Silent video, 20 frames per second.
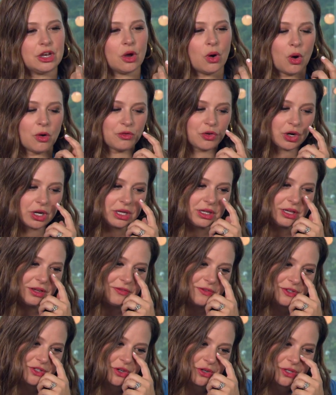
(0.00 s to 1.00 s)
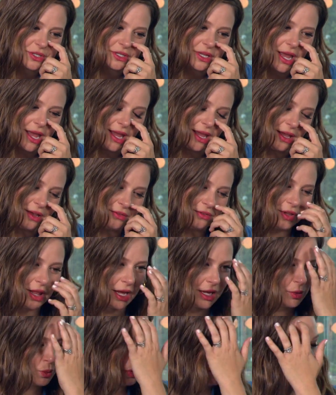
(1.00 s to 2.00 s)
know, over a cliff is our saying of
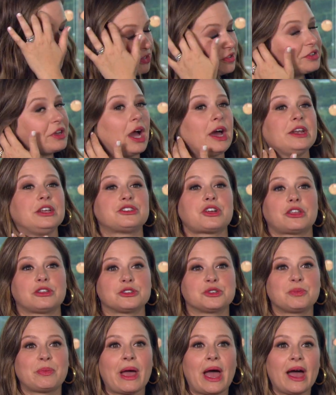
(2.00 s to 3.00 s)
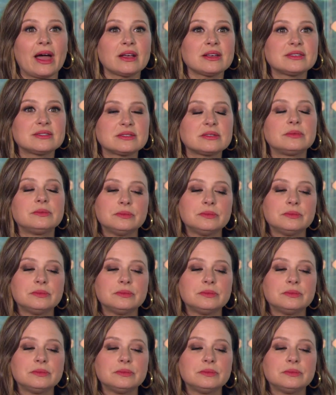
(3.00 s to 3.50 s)
like, we've just got each other's backs.